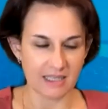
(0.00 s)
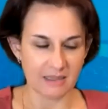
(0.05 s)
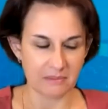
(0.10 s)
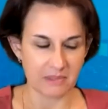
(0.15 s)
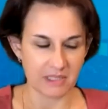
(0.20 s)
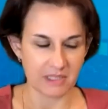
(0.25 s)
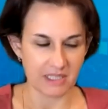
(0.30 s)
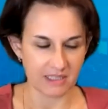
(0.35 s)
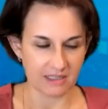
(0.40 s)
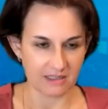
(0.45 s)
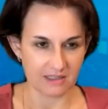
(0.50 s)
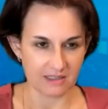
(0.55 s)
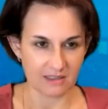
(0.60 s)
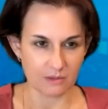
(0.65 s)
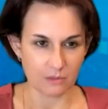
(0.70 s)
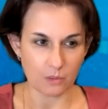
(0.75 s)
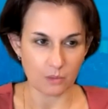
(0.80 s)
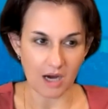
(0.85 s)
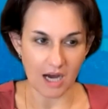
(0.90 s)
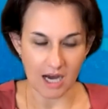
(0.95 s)
I mean,
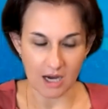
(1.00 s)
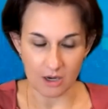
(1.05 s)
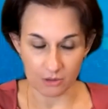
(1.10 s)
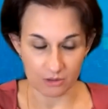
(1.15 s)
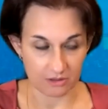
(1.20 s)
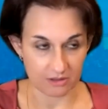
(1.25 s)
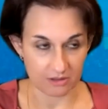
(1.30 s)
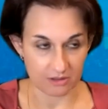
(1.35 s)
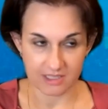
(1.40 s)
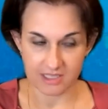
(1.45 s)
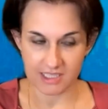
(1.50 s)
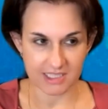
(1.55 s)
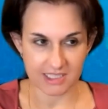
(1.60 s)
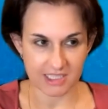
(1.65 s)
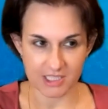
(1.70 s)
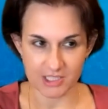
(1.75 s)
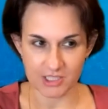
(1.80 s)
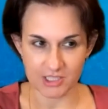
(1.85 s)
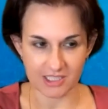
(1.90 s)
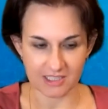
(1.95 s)
wow, this
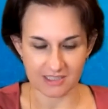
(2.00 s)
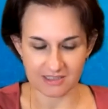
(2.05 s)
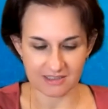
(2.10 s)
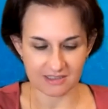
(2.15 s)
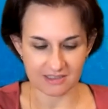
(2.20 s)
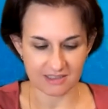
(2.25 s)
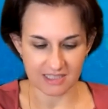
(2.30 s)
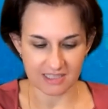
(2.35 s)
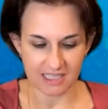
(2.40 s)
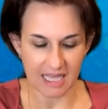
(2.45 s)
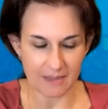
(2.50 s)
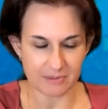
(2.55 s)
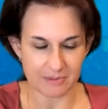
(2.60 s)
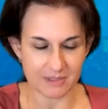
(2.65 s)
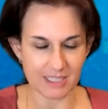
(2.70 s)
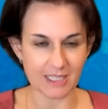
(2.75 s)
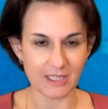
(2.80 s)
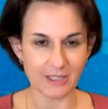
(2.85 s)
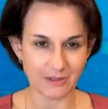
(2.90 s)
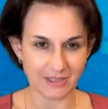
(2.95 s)
is just
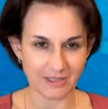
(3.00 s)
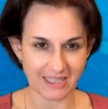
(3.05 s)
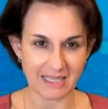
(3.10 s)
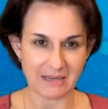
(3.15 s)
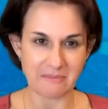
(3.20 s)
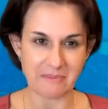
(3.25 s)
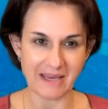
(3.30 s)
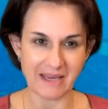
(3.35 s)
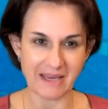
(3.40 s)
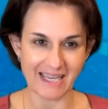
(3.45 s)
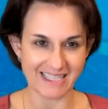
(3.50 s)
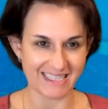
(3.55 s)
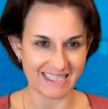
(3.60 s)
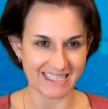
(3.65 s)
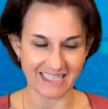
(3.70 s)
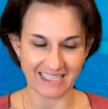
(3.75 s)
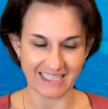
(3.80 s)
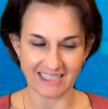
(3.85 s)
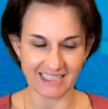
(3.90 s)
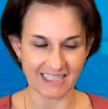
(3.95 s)
absolutely
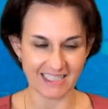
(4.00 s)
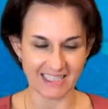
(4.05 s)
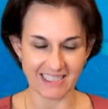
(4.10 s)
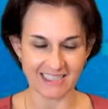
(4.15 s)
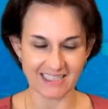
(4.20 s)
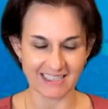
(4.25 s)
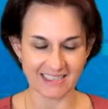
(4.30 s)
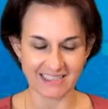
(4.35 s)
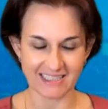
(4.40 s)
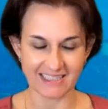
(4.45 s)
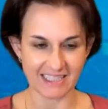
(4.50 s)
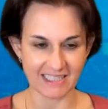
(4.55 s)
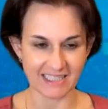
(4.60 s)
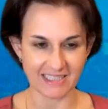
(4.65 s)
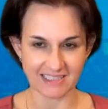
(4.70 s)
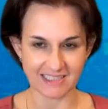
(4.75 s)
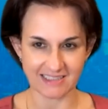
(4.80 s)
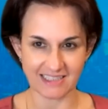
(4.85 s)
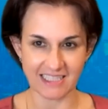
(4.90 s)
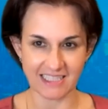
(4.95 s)
amazing. It's
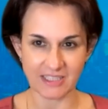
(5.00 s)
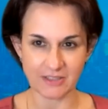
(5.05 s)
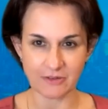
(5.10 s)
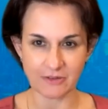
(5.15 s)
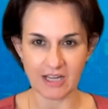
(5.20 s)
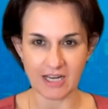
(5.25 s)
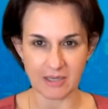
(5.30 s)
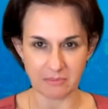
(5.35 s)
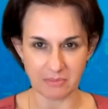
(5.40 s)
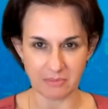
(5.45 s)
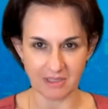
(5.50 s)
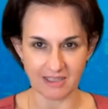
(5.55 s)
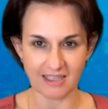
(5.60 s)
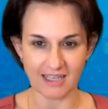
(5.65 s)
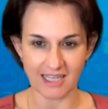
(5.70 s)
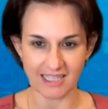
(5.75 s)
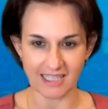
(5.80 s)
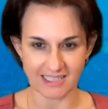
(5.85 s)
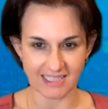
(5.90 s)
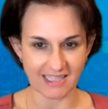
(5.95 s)
incredible
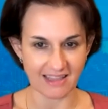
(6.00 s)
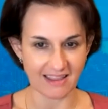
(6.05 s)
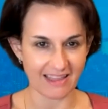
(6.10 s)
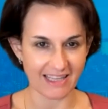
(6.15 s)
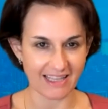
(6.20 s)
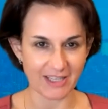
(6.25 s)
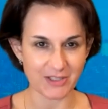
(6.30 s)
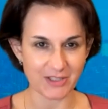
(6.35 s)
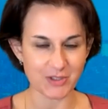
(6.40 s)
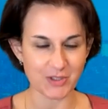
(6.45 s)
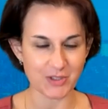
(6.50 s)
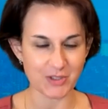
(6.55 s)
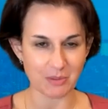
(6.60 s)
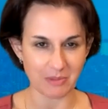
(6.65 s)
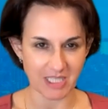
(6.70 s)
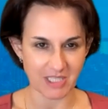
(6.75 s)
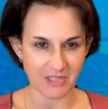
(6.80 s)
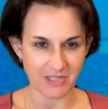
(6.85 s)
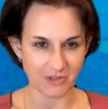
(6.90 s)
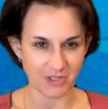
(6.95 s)
content. Thank you so
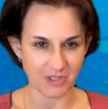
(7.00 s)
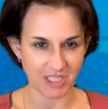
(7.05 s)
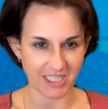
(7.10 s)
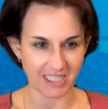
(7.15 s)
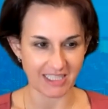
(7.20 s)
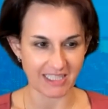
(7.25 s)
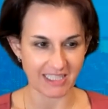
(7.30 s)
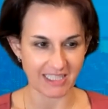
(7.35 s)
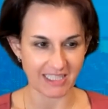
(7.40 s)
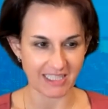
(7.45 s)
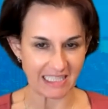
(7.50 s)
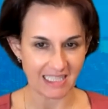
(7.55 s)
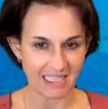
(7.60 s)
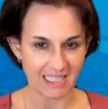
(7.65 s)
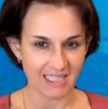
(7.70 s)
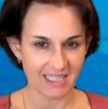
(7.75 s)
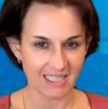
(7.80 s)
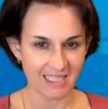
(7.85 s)
much for sharing.